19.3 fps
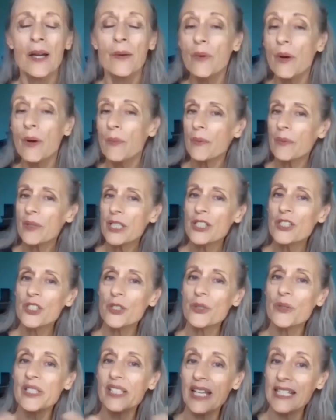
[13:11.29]
Well, what we're going to
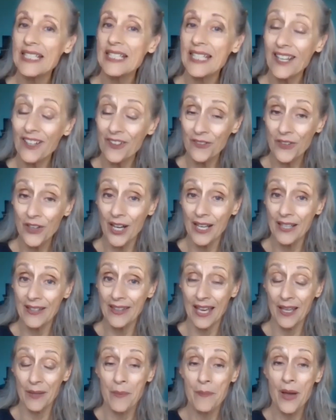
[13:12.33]
do is identify
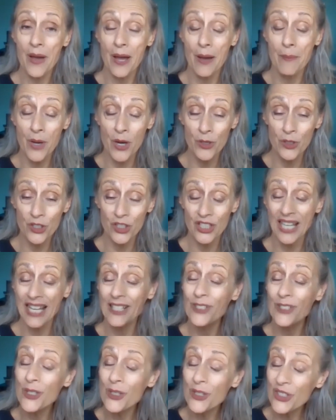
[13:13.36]
that emotion,
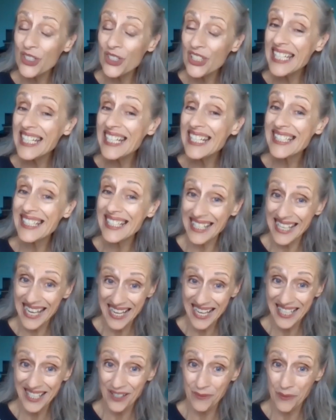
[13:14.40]
and usually it's a
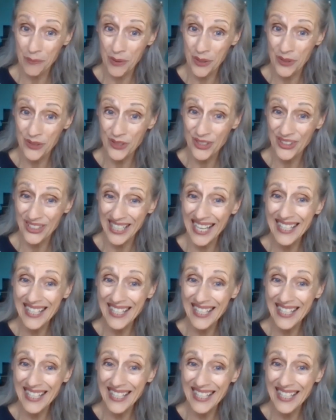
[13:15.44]
negative emotion.